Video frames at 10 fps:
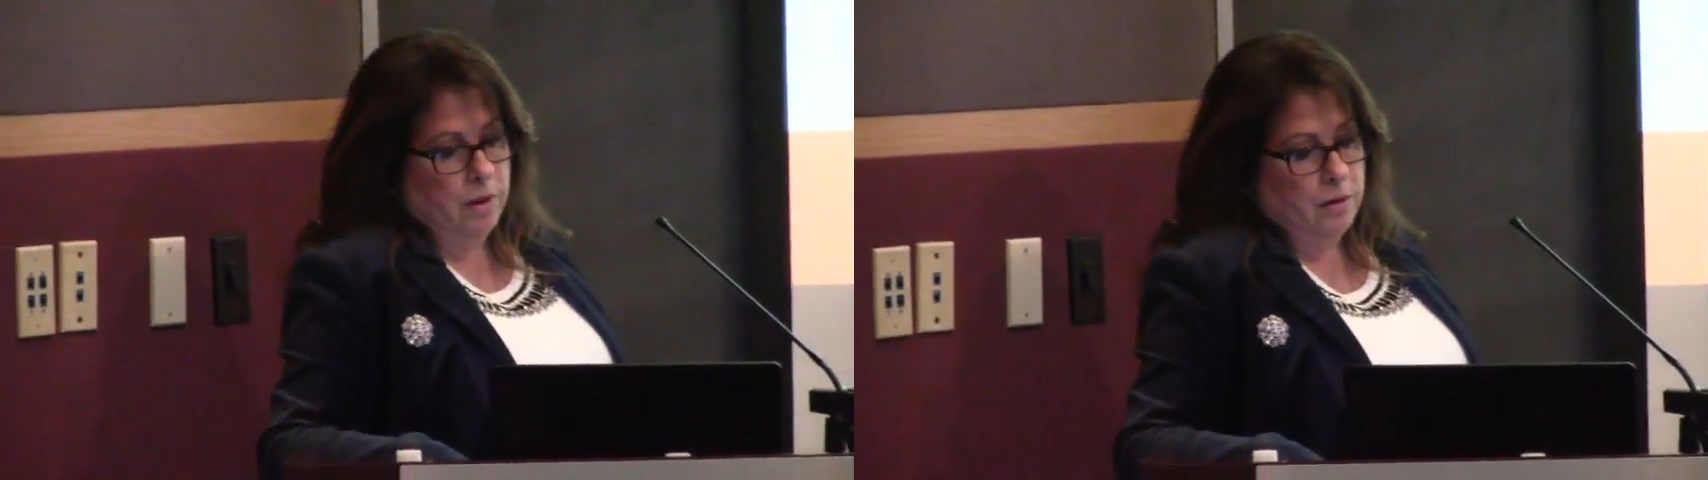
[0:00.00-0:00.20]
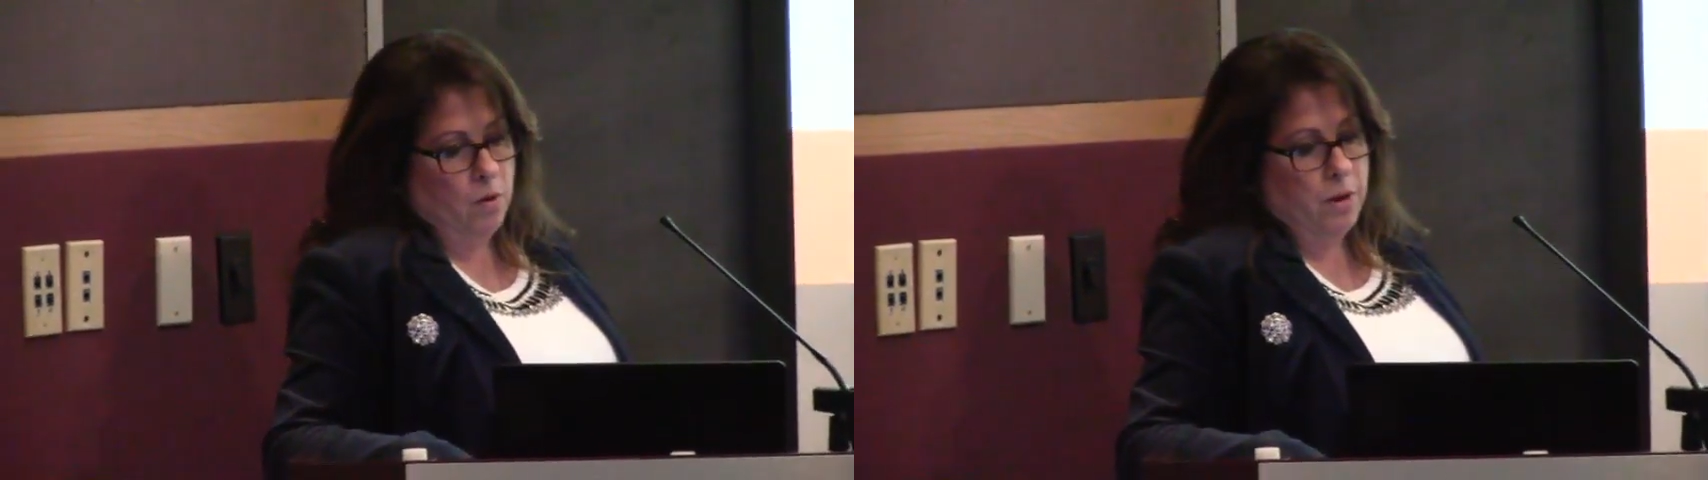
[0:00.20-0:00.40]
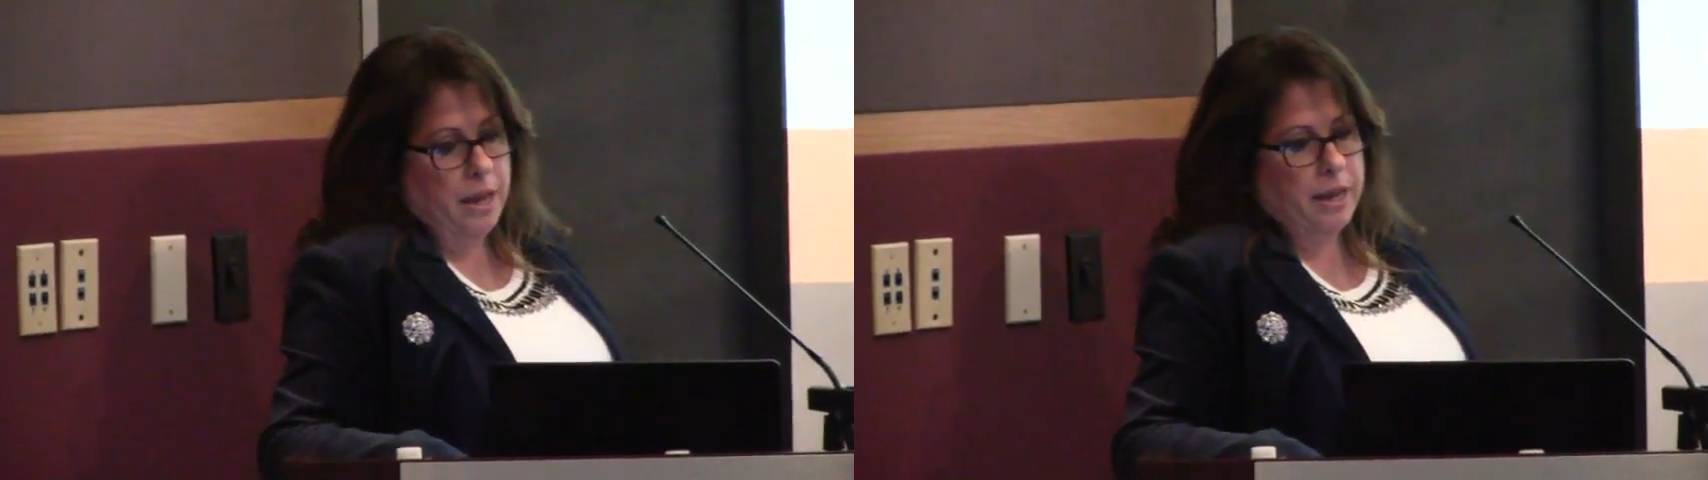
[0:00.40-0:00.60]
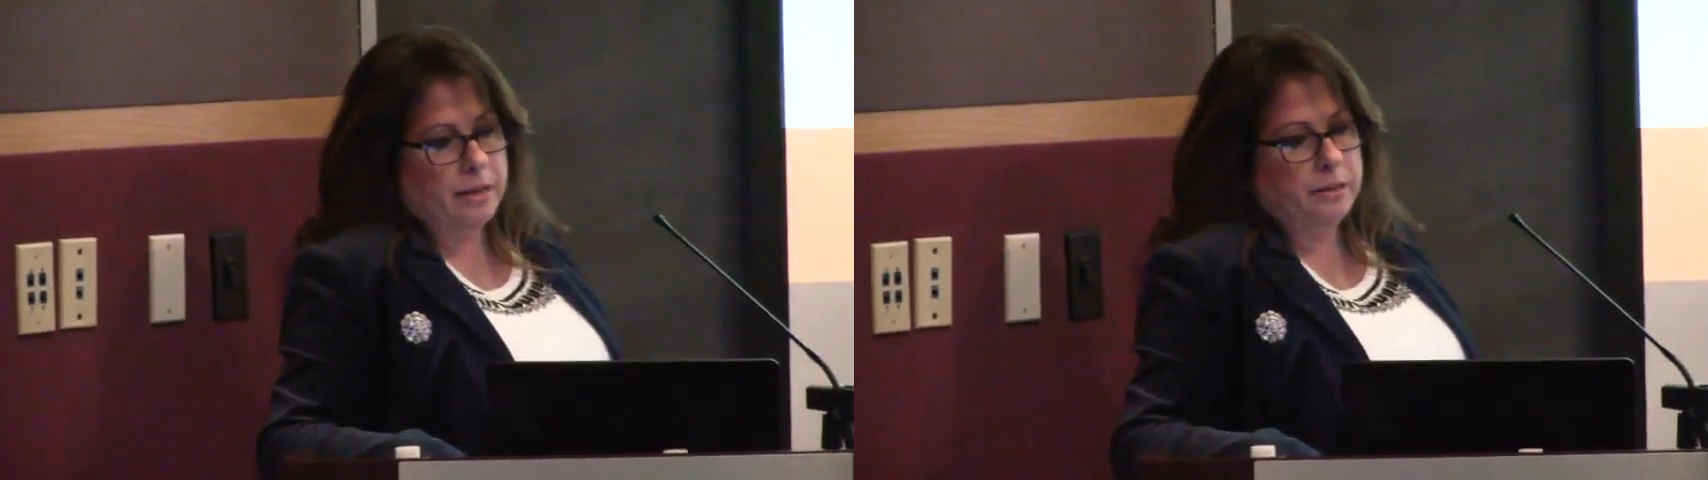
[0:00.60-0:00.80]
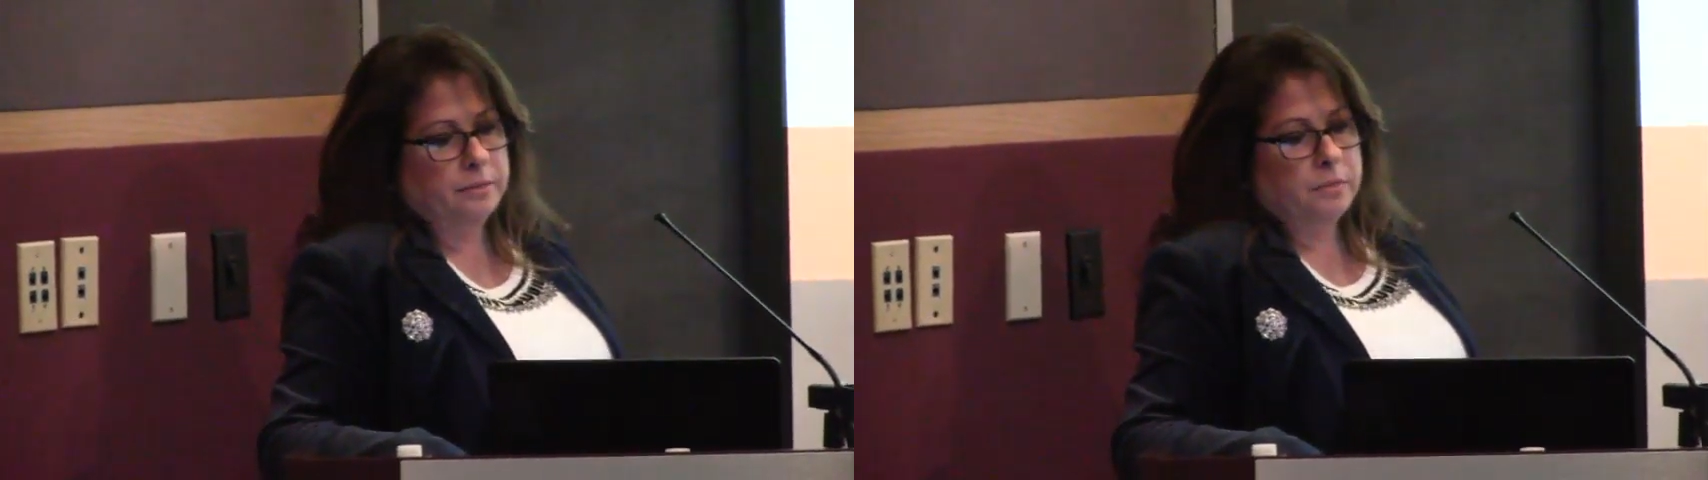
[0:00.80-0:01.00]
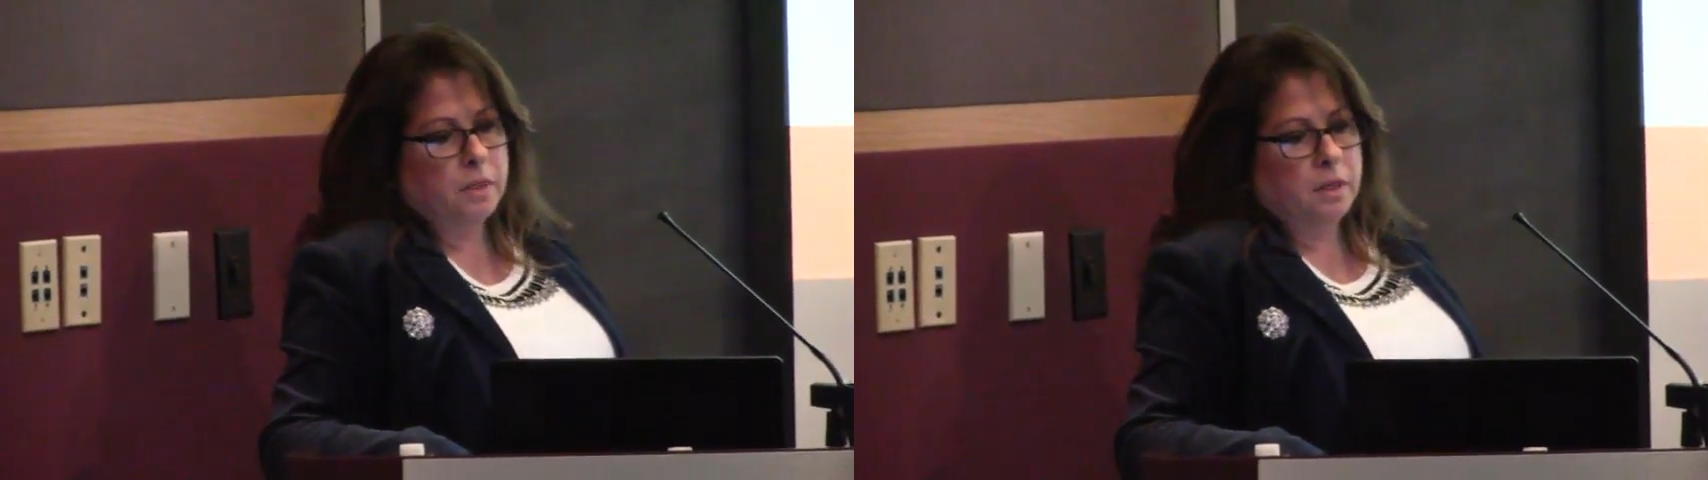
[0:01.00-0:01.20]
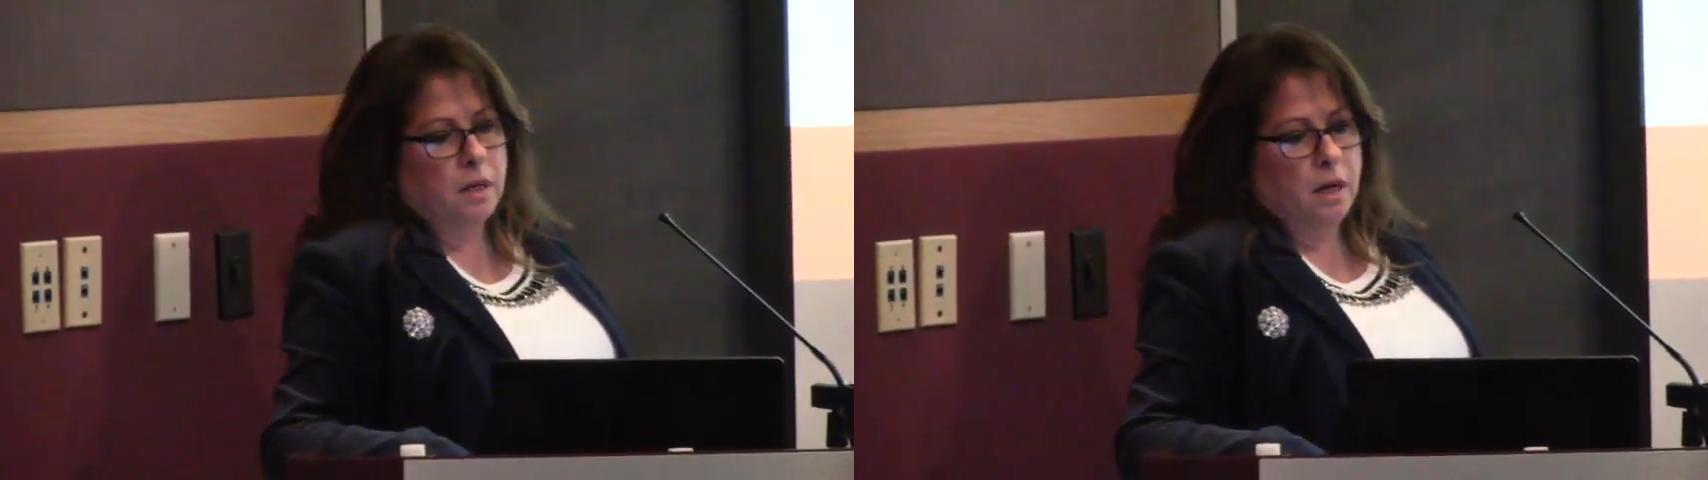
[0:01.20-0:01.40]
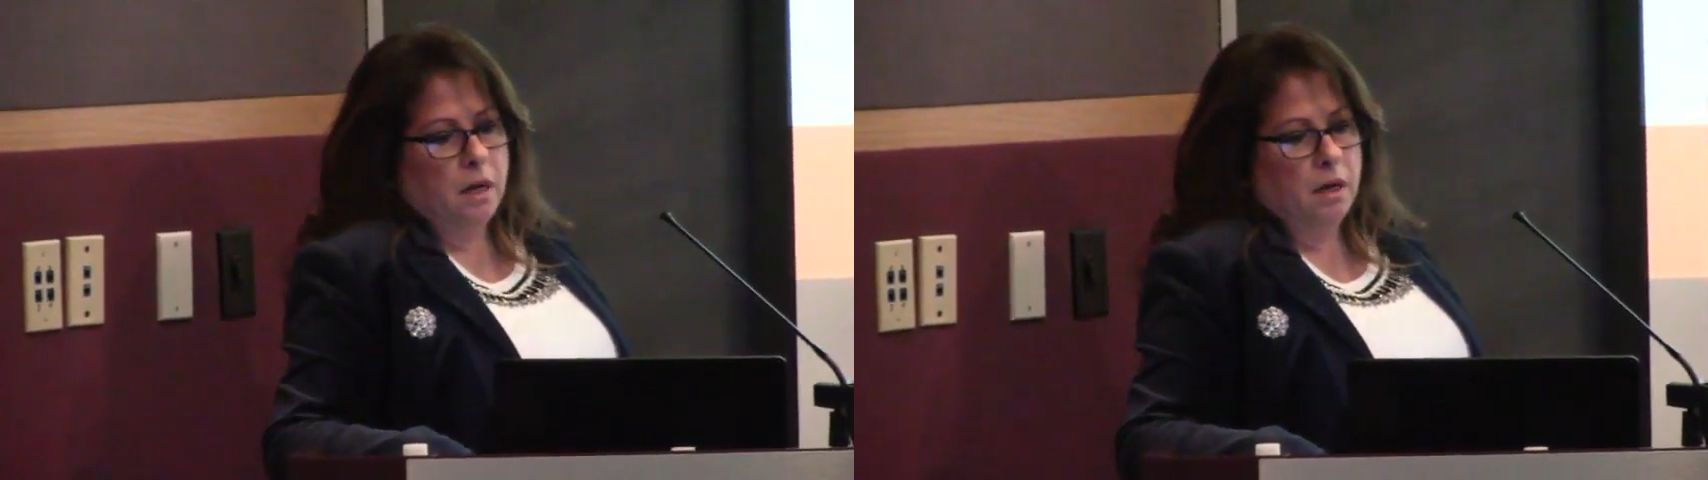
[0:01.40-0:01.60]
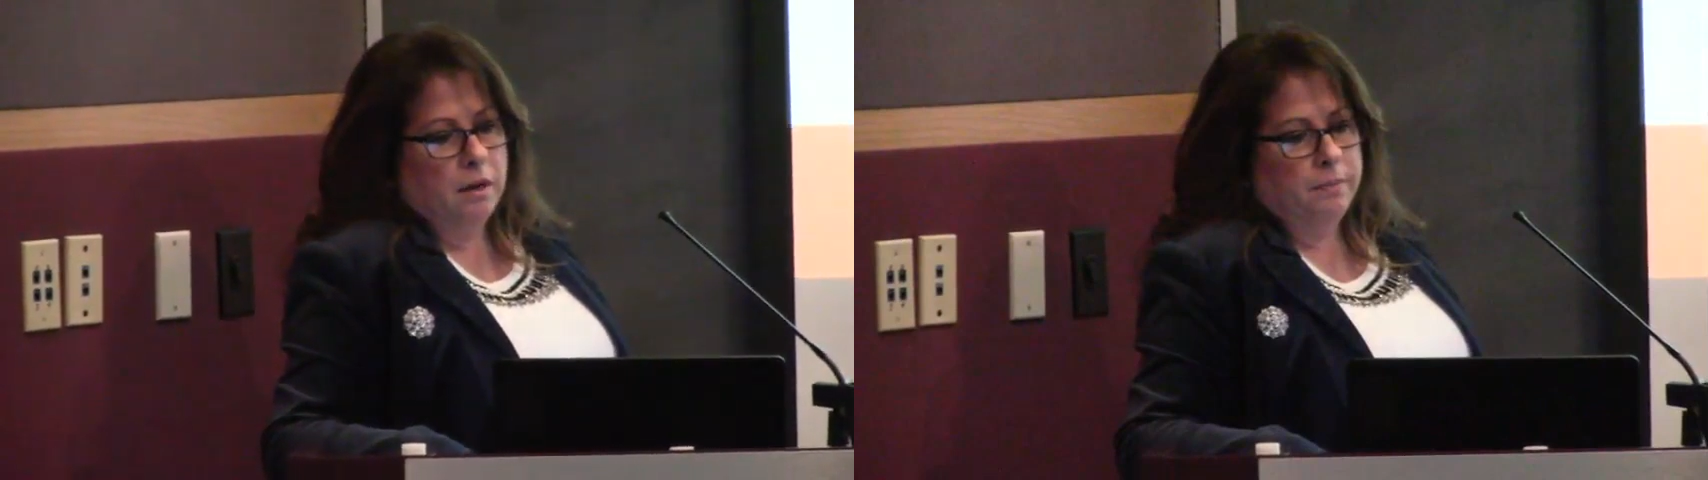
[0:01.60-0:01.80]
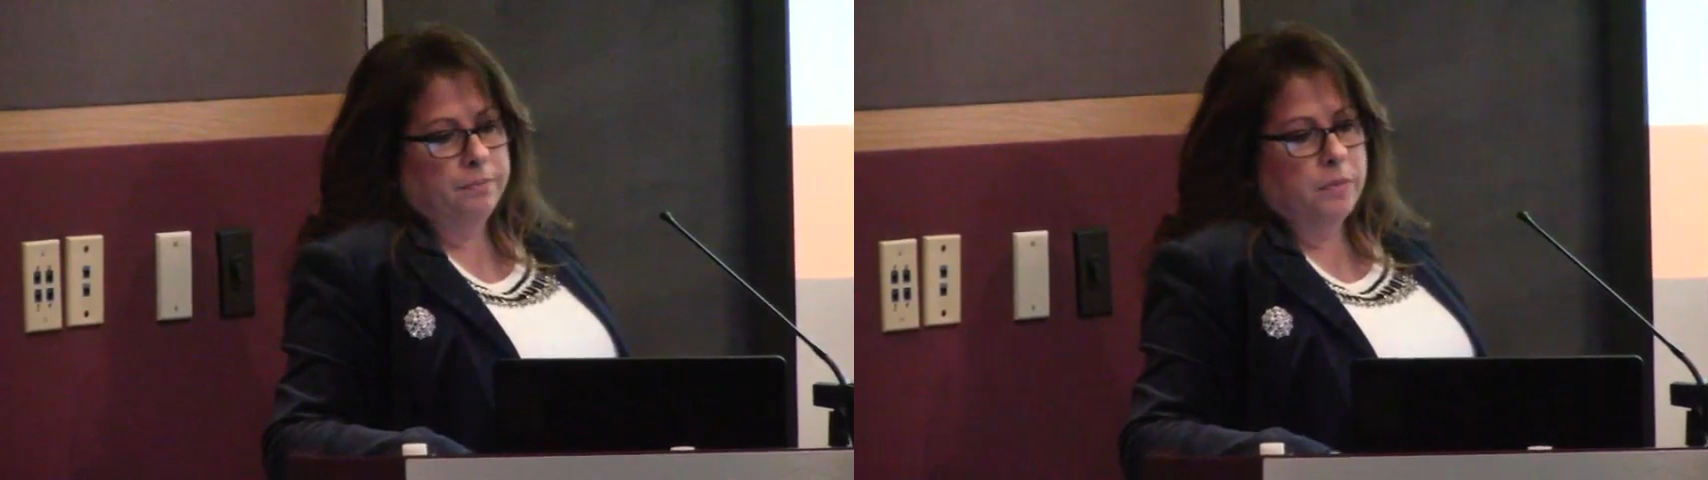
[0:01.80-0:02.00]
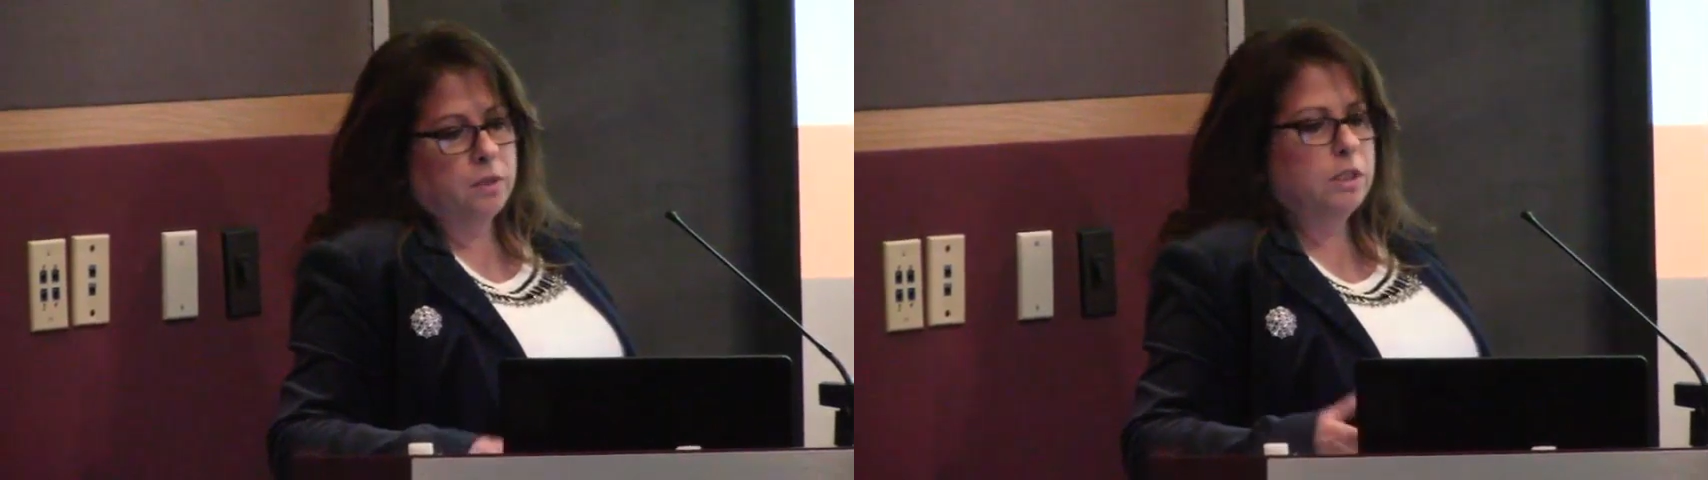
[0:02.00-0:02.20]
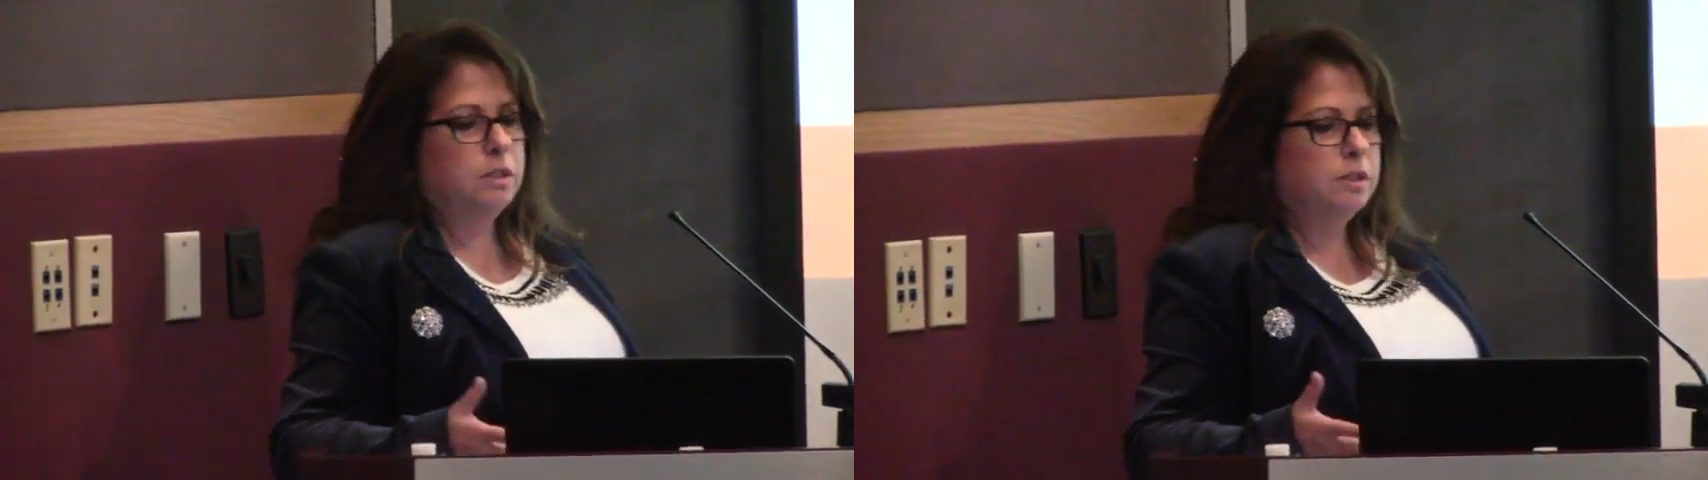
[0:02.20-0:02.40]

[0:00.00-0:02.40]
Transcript: okay. These